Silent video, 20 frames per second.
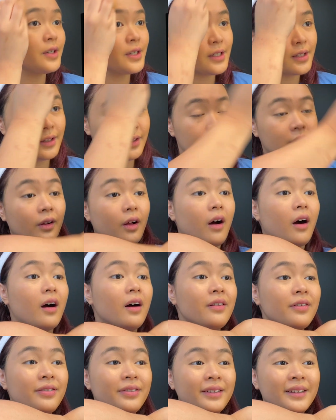is a little
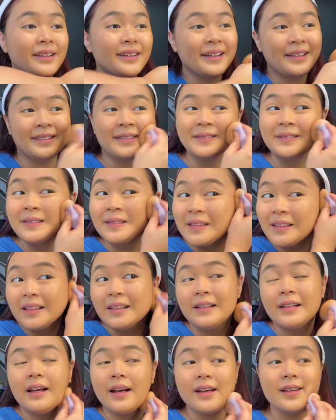off,
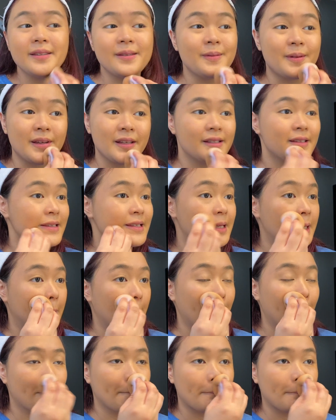as you can see.